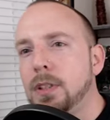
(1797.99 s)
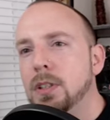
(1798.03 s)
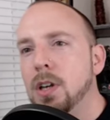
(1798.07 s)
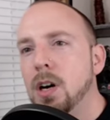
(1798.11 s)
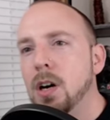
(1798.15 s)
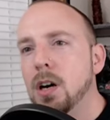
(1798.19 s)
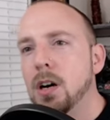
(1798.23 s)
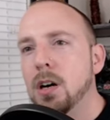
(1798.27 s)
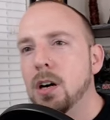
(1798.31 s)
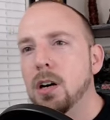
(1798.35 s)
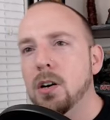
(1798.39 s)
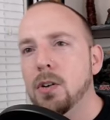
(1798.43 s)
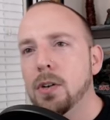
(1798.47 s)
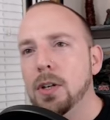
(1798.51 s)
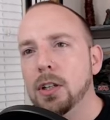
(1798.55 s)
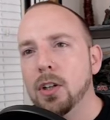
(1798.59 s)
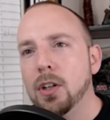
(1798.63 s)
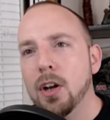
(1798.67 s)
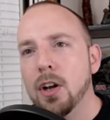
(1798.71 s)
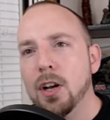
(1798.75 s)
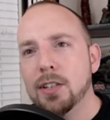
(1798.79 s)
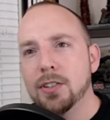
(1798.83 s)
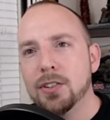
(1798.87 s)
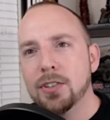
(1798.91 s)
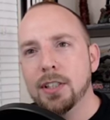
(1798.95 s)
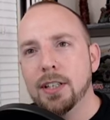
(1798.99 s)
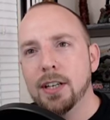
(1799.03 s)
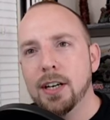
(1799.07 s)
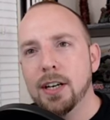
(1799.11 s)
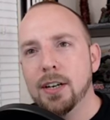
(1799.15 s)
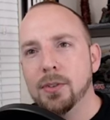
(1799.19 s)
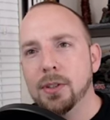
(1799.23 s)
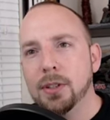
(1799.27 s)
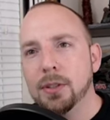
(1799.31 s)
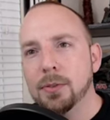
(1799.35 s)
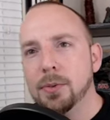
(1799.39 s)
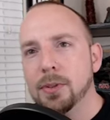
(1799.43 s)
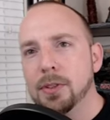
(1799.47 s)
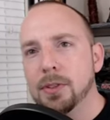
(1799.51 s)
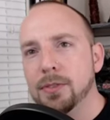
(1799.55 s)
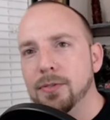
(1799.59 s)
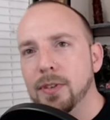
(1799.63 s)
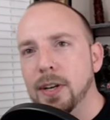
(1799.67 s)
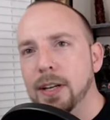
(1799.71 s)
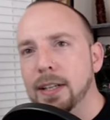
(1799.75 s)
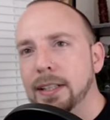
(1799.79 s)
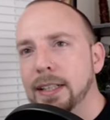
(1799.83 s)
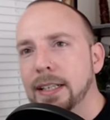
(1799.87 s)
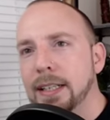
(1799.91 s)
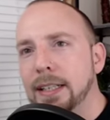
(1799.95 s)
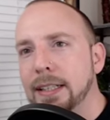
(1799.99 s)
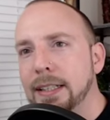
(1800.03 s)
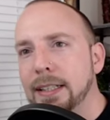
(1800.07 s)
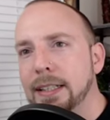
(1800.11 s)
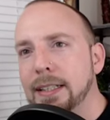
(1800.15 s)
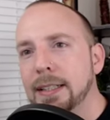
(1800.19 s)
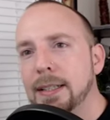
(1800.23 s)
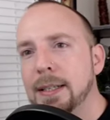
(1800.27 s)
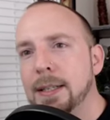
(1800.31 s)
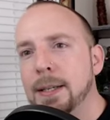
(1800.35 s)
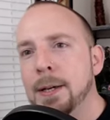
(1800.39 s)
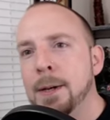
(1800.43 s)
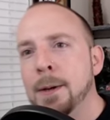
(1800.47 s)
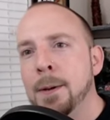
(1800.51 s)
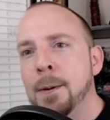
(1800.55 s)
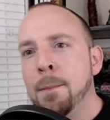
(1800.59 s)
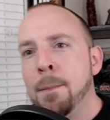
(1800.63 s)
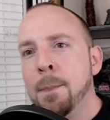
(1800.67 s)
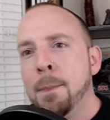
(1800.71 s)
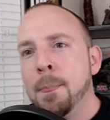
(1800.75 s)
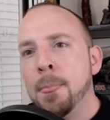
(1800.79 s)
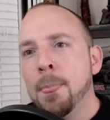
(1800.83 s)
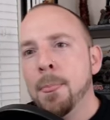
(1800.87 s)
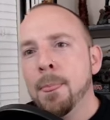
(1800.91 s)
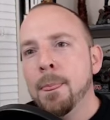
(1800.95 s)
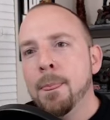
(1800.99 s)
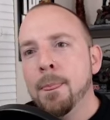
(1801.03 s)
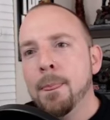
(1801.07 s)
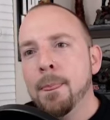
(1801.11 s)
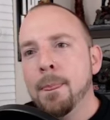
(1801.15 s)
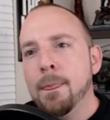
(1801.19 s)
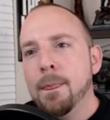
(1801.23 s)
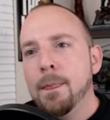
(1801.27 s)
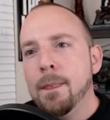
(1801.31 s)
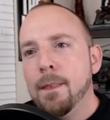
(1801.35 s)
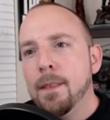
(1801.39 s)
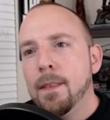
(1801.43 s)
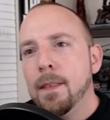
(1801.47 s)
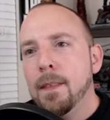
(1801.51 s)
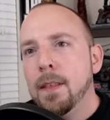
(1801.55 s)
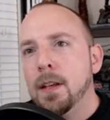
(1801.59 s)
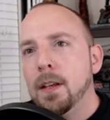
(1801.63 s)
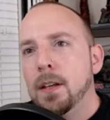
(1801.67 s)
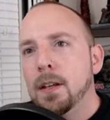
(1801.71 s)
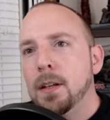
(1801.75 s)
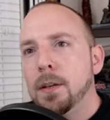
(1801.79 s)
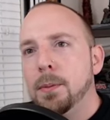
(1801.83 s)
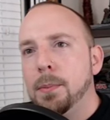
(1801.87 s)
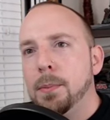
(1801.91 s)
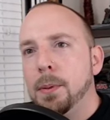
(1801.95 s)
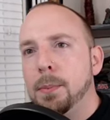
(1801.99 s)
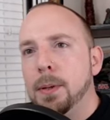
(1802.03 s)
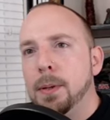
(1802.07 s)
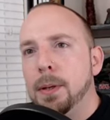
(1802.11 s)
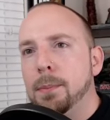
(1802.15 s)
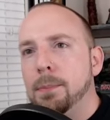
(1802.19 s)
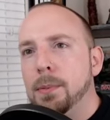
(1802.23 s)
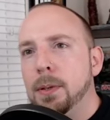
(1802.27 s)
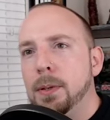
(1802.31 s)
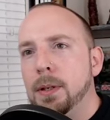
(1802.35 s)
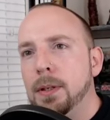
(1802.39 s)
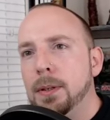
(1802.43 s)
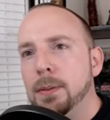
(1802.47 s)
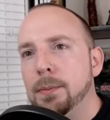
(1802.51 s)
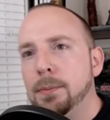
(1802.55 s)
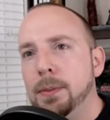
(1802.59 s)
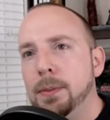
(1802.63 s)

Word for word: Oh, it lost it. I really want to find that again. Uh, bum bum bum.